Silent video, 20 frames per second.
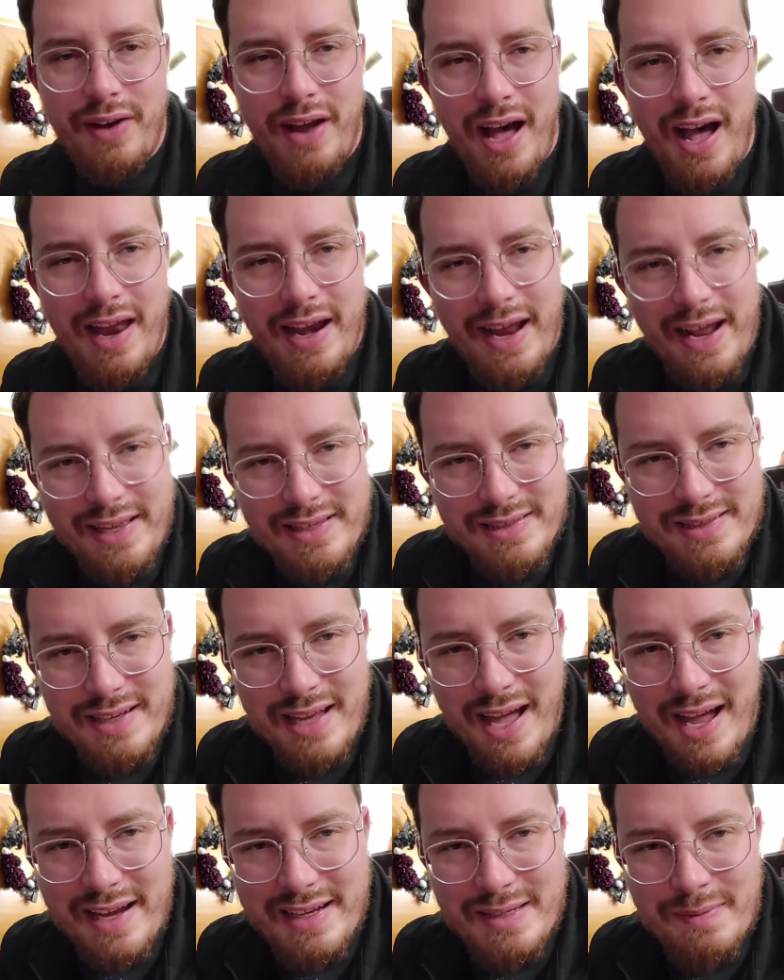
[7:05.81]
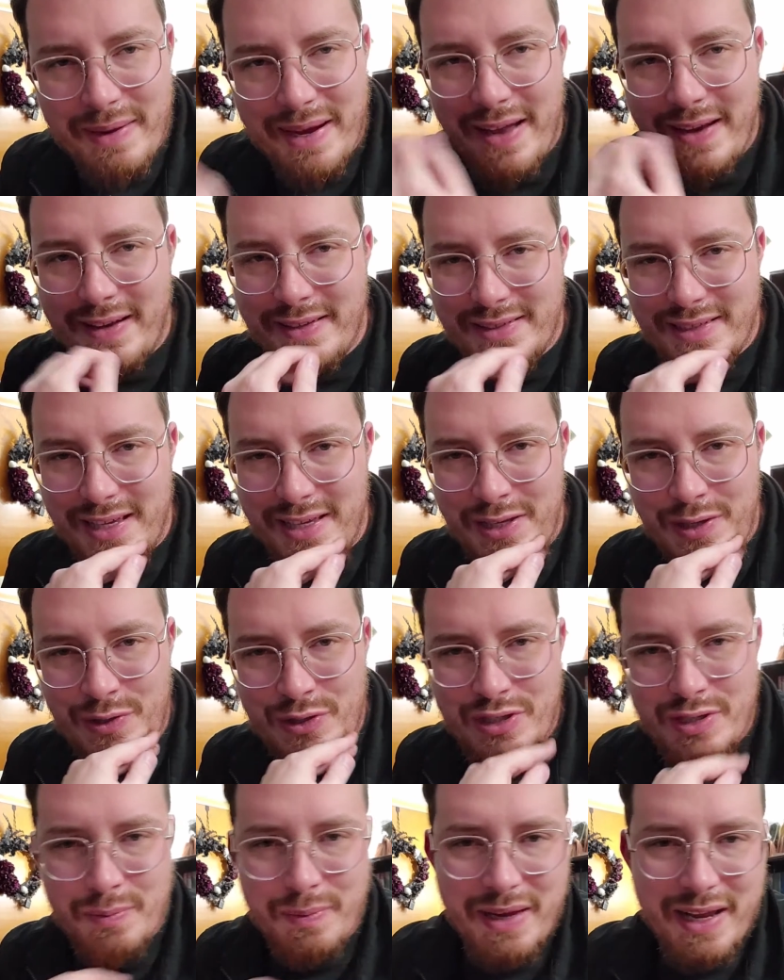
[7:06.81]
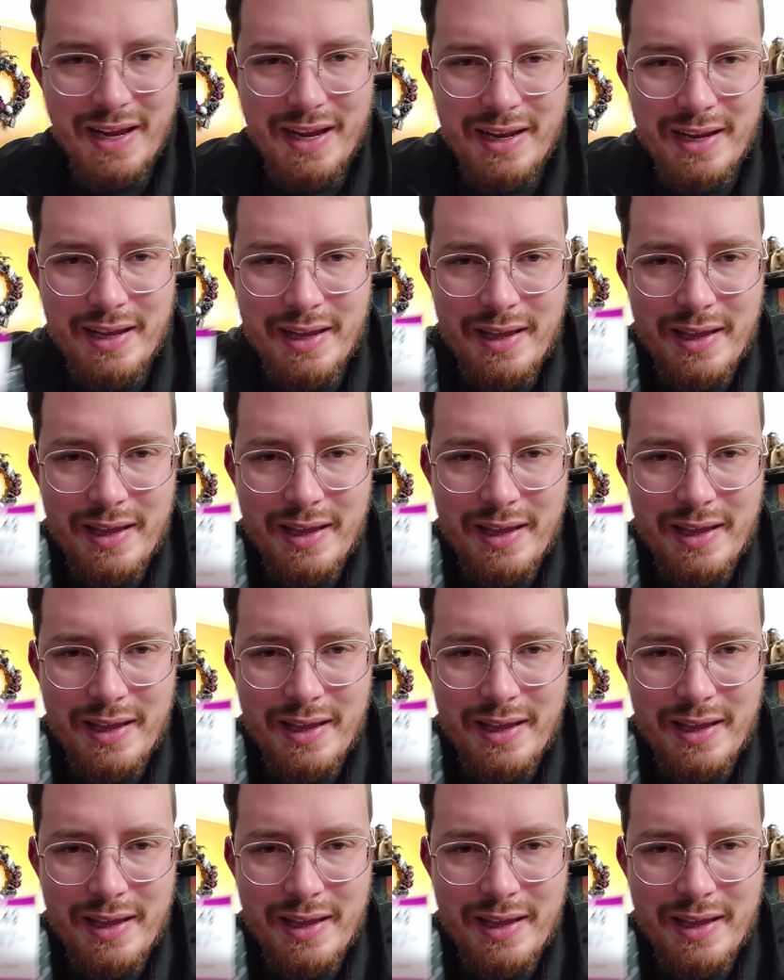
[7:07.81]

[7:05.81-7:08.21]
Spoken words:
not as in high demand as they used to be,